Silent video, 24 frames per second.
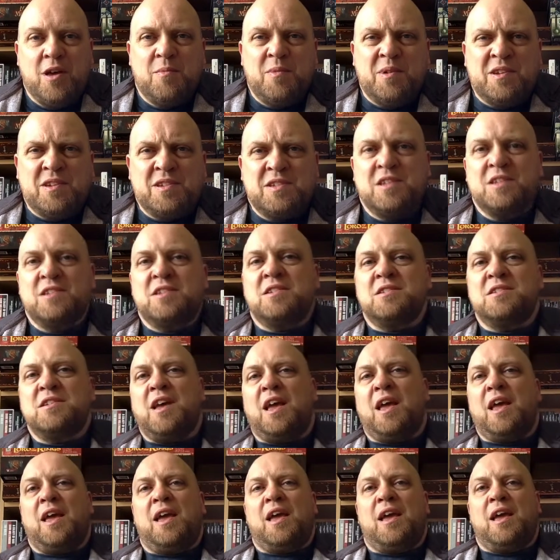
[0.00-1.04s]
because this is
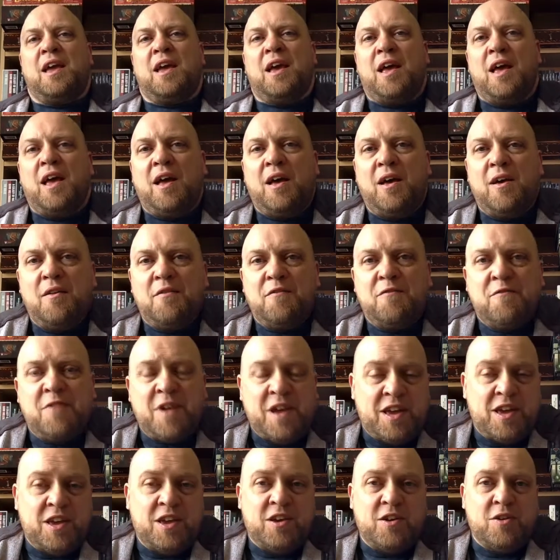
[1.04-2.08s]
a
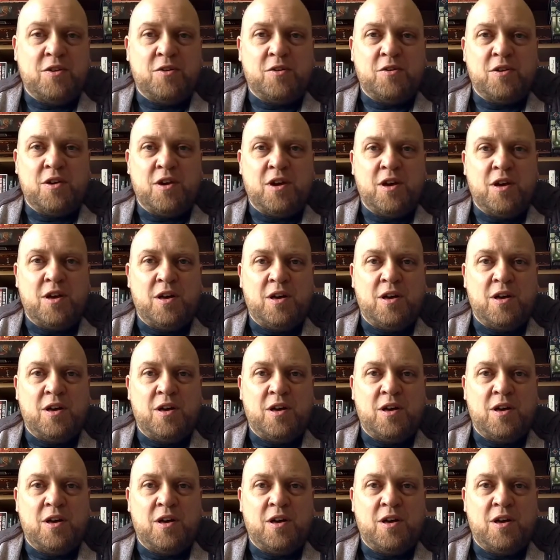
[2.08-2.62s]
thank you